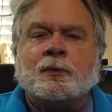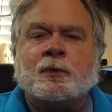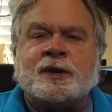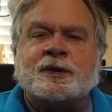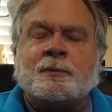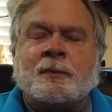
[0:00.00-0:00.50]

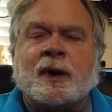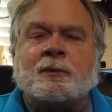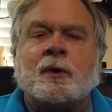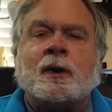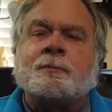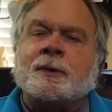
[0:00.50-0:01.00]
what you might
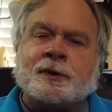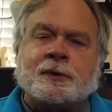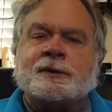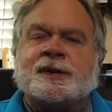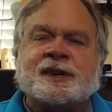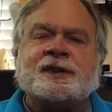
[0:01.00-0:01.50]
want, but
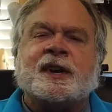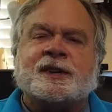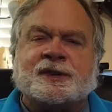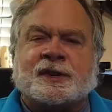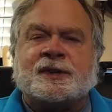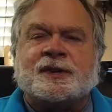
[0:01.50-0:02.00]
there's
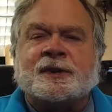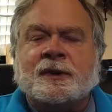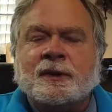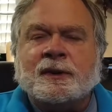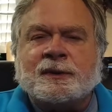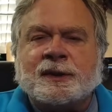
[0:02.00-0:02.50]
suggestions,
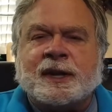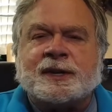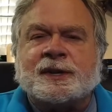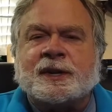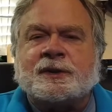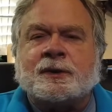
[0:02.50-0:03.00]

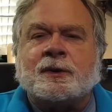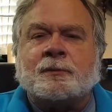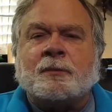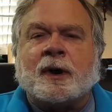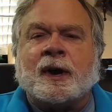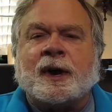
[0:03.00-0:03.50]
things that you
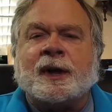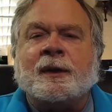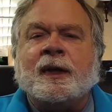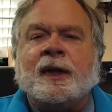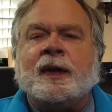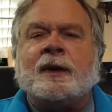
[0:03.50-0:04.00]
could buy.
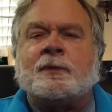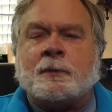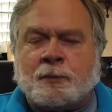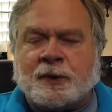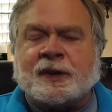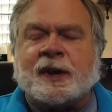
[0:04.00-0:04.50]
If
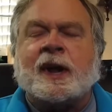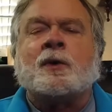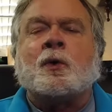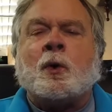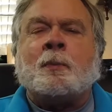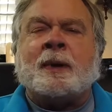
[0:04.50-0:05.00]
you put that
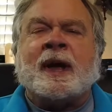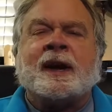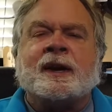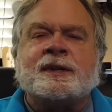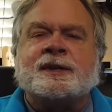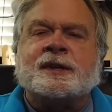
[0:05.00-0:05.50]
whole
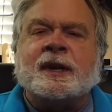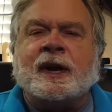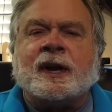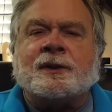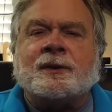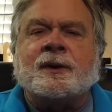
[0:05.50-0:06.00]
package
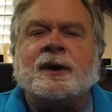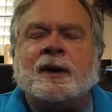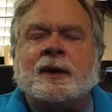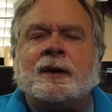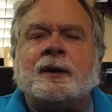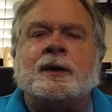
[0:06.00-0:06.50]
together,
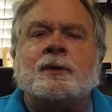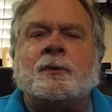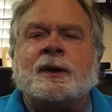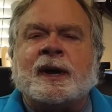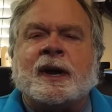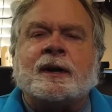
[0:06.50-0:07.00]
you
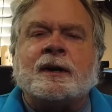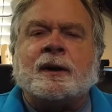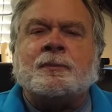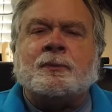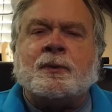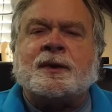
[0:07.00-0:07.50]
would end
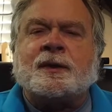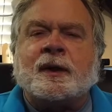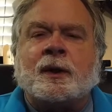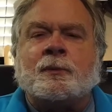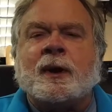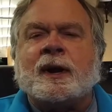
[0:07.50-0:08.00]
up with
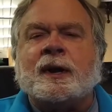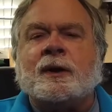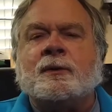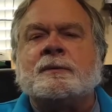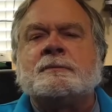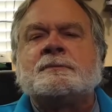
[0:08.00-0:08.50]
a
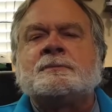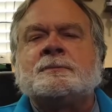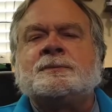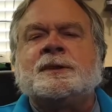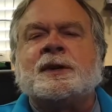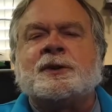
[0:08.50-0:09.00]
radio
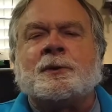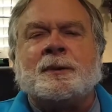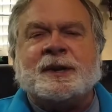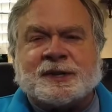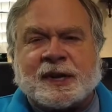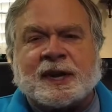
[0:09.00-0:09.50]
that you'll
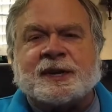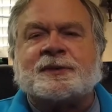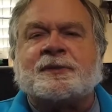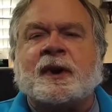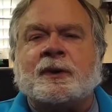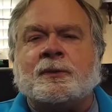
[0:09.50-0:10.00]
be
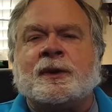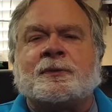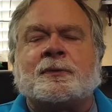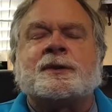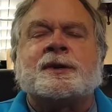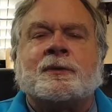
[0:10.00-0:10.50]
satisfied with
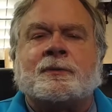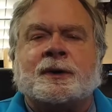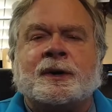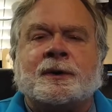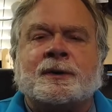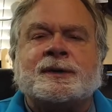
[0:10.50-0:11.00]
for
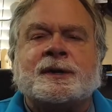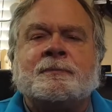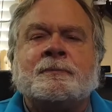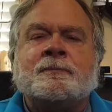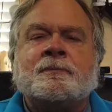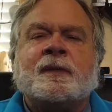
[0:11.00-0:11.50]
several years.
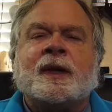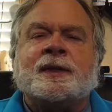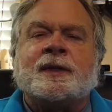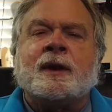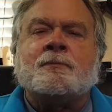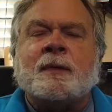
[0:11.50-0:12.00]

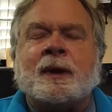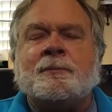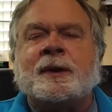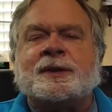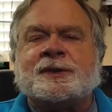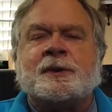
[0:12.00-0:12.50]
And then
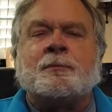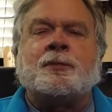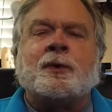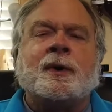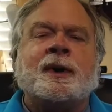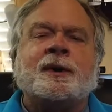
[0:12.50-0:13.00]
maybe at some
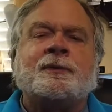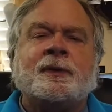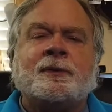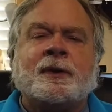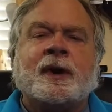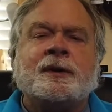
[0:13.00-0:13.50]
point, if
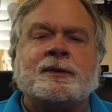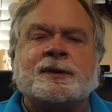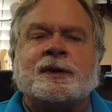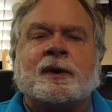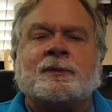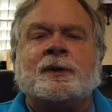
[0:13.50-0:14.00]
you find
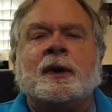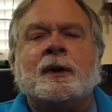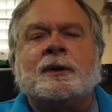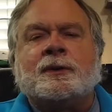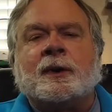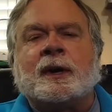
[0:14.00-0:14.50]
yourself
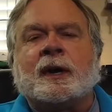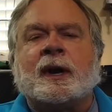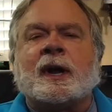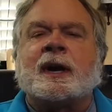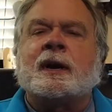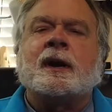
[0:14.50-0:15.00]
doing a
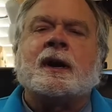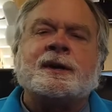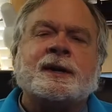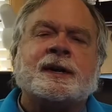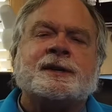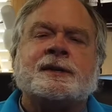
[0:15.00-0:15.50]
lot of
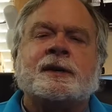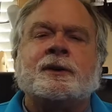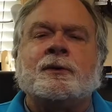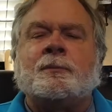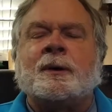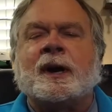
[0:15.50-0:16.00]
contesting,
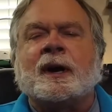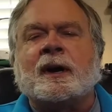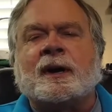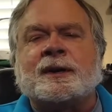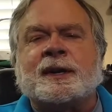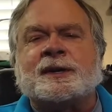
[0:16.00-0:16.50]
you'll buy a
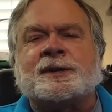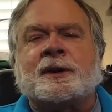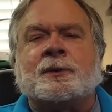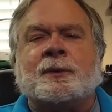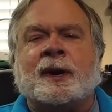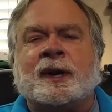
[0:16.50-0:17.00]

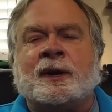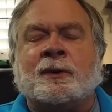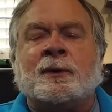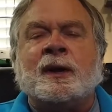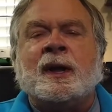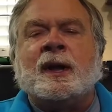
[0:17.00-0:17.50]
contesting
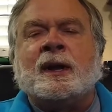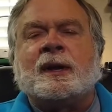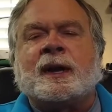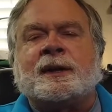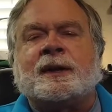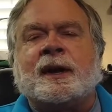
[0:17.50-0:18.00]
radio
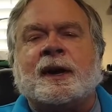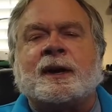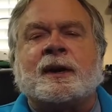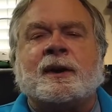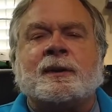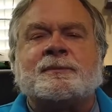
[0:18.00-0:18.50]
like the
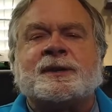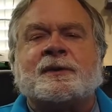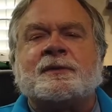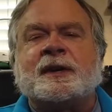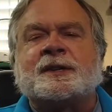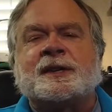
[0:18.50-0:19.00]
ICOM
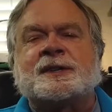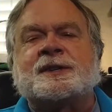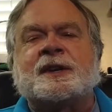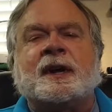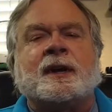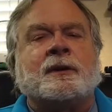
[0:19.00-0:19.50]

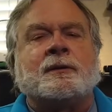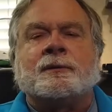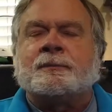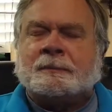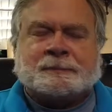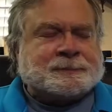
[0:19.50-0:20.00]
7610 or